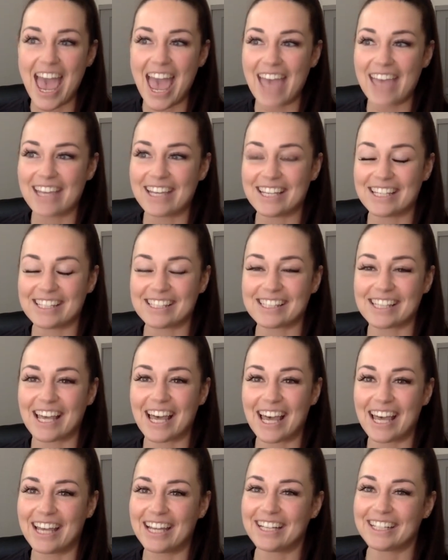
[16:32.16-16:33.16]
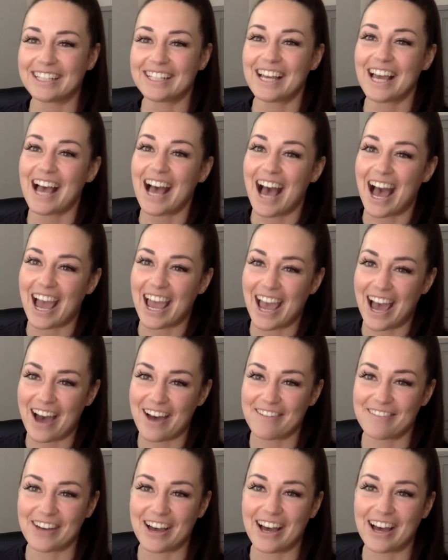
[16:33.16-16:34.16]
And he said, I
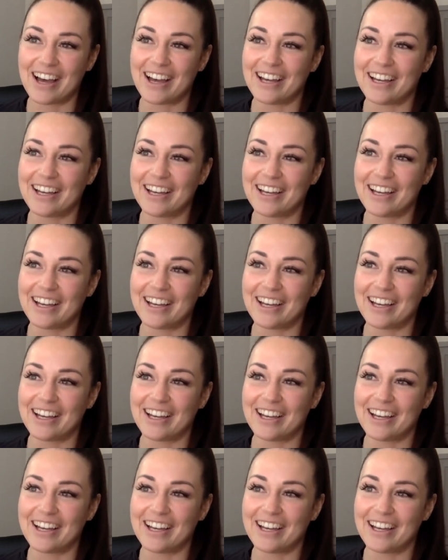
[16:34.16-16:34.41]
have